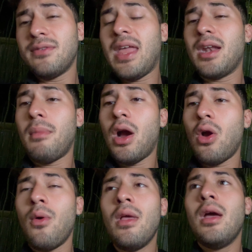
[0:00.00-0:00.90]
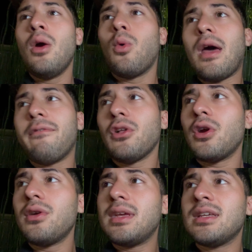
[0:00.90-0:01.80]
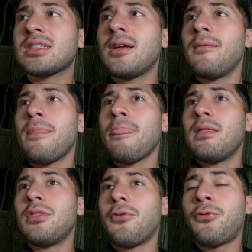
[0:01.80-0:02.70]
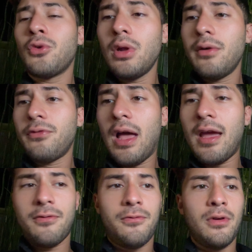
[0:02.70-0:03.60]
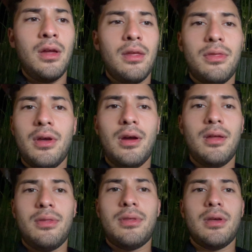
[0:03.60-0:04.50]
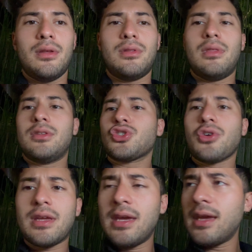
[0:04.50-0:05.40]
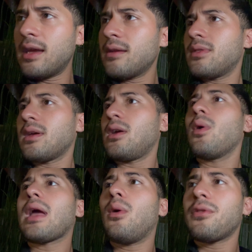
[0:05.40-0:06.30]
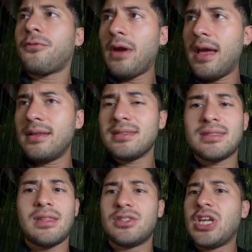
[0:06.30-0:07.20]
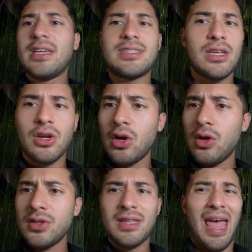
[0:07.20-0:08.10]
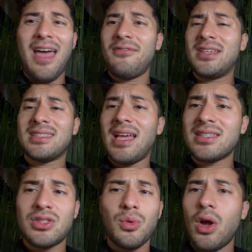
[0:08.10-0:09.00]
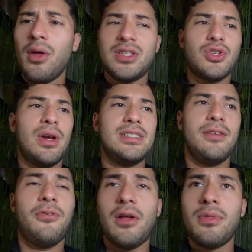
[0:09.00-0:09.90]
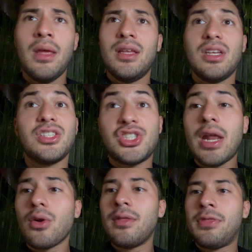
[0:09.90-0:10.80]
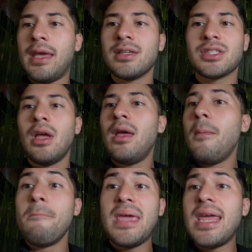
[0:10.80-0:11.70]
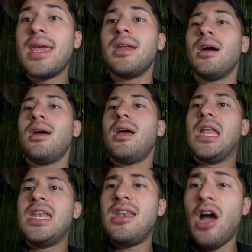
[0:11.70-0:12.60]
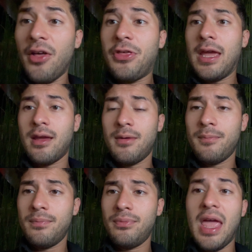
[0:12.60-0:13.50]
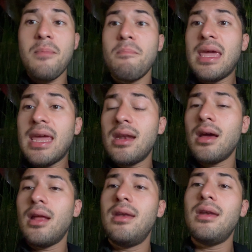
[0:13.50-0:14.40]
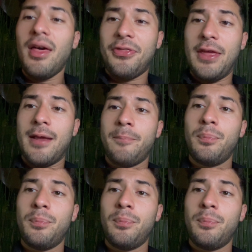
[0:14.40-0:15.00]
day tomorrow. What I've learned is the fruit of life, the drinking, the going out with friends, the chasing girls, having sex, doing all these crazy, fun, degenerate things mean nothing. They mean nothing